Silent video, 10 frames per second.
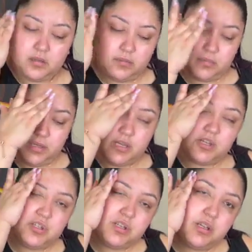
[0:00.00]
because
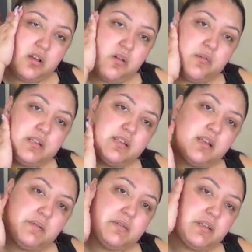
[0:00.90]
she always
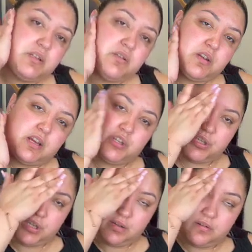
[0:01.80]
gives a
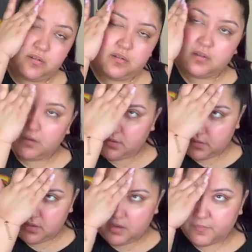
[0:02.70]
donation,
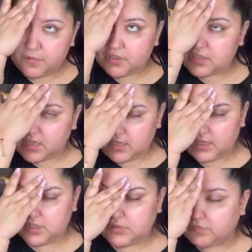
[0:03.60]
a
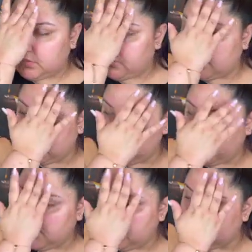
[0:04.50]
percentage from
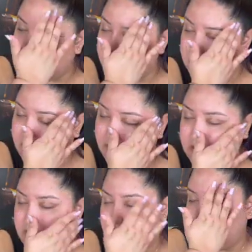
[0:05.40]
her sales,